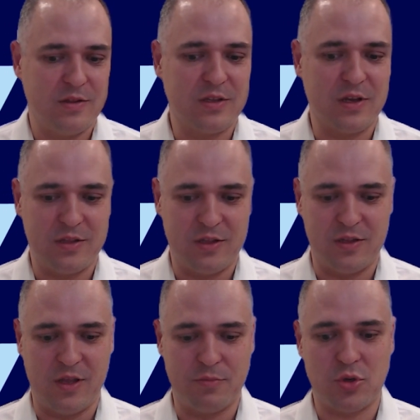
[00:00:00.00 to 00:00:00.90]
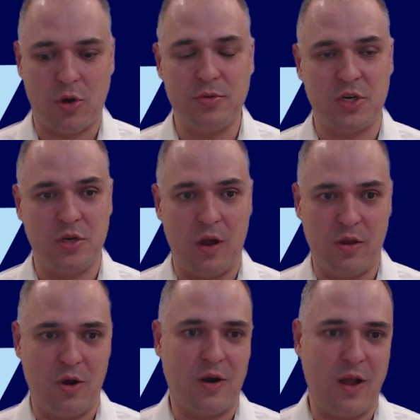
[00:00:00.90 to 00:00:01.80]
the absorption, or
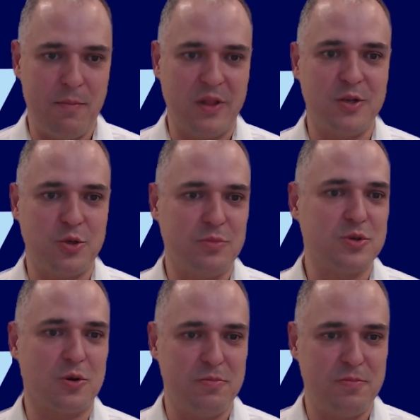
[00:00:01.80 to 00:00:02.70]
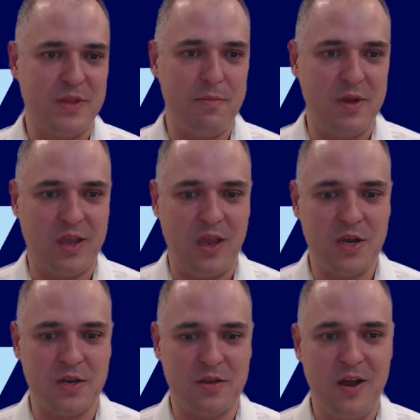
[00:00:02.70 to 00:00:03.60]
your ability to absorb that
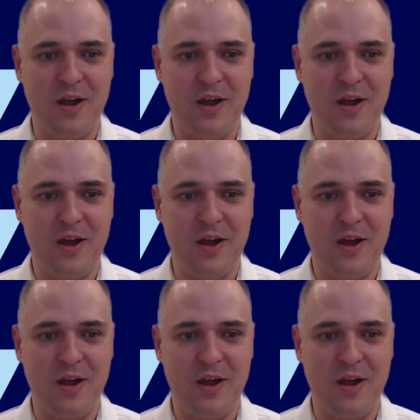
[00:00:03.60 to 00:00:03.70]
medication.